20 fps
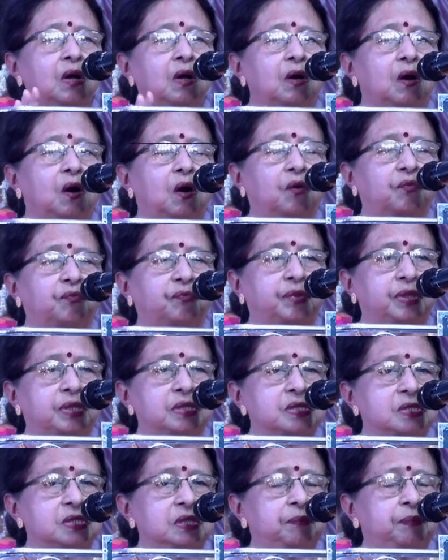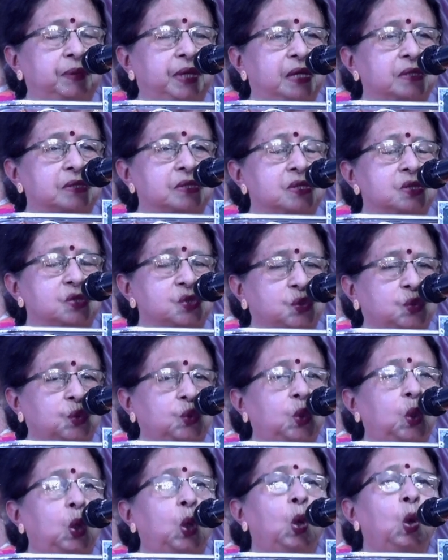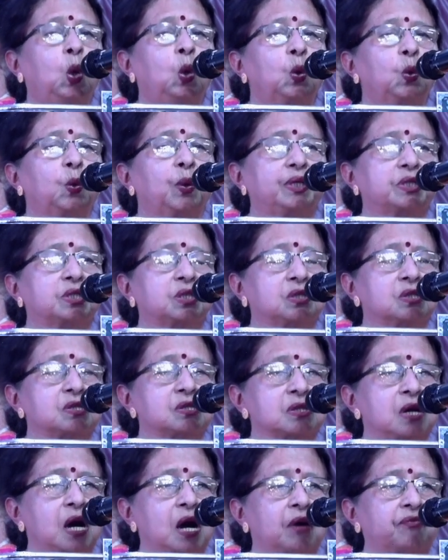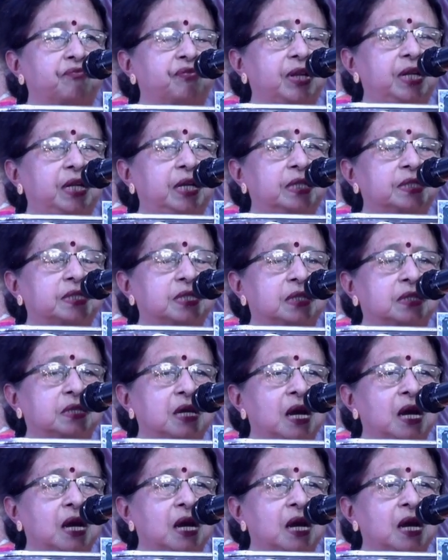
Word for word: of this CBSE school, which is affiliated